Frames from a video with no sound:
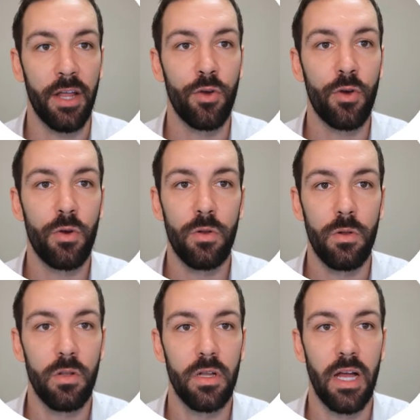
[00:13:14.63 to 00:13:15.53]

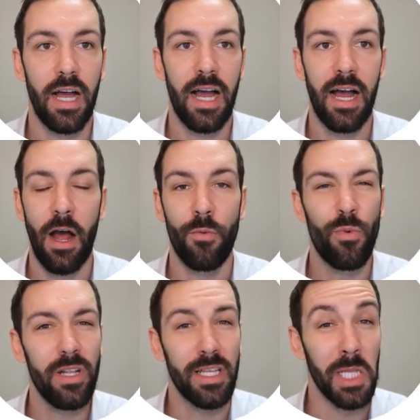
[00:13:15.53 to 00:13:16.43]
Google are
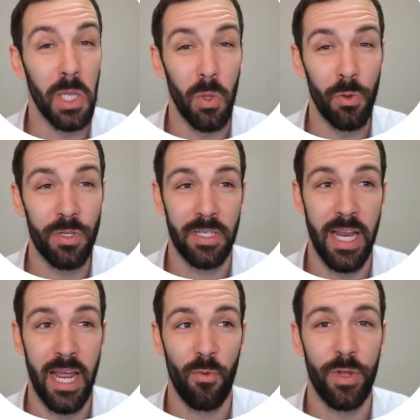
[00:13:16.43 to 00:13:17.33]
really loose
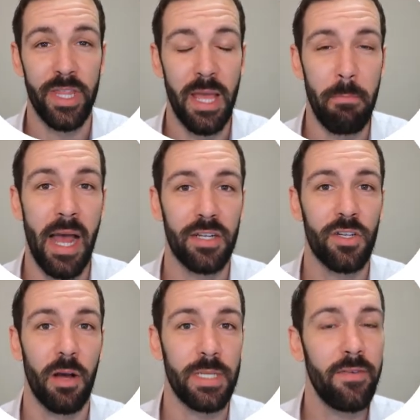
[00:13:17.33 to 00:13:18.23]
now with their match
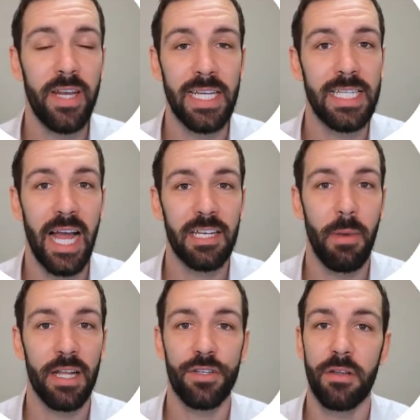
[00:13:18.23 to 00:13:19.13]
types. Even exact
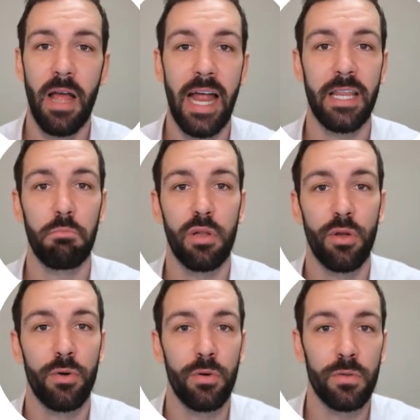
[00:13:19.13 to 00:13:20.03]
match, they're adding
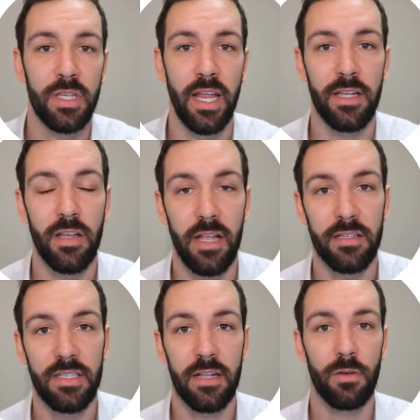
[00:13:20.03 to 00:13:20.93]
plurals
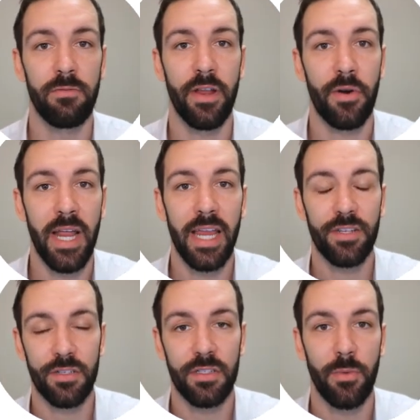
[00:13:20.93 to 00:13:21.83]
and subtle
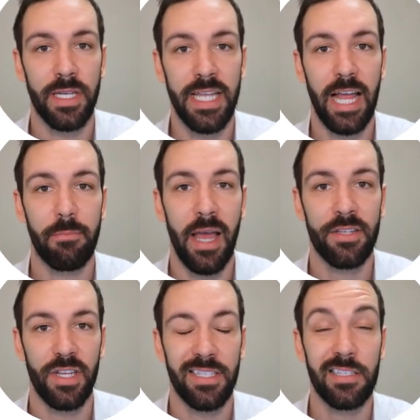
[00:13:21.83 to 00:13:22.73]
variations to exact
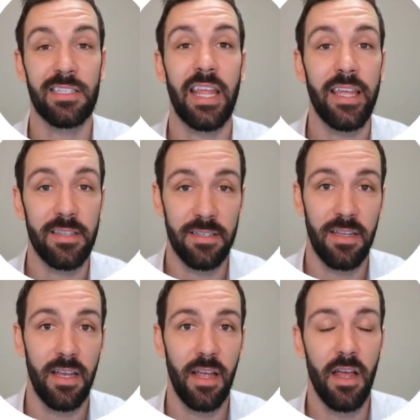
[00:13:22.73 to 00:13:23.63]
match. It
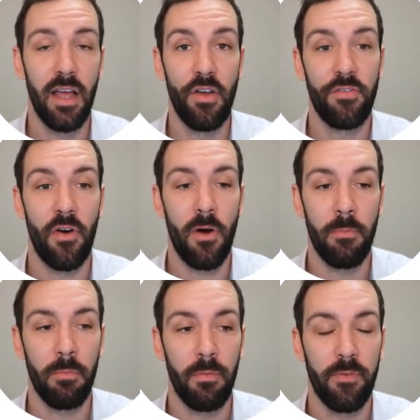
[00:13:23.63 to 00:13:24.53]
stinks
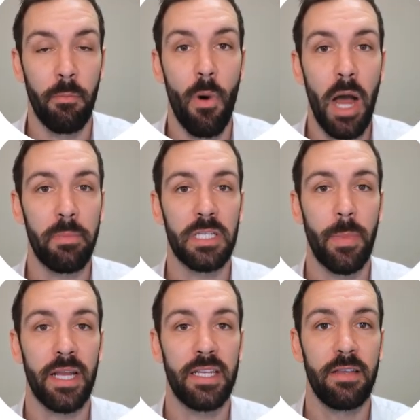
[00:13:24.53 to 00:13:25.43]
from my
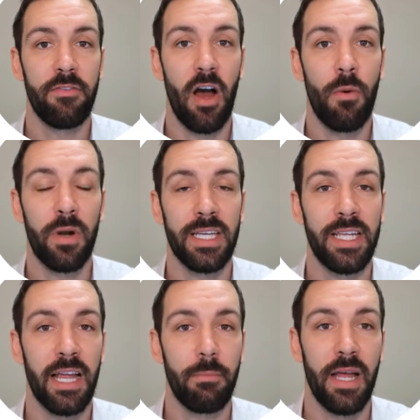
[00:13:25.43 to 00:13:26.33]
perspective. I want
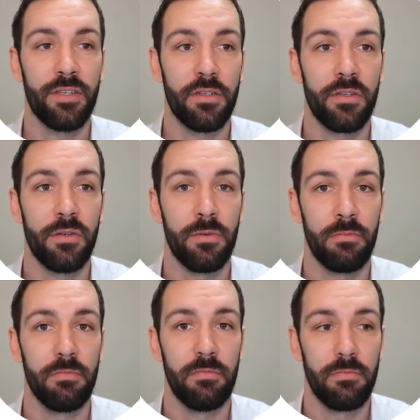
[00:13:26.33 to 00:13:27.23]
exact match to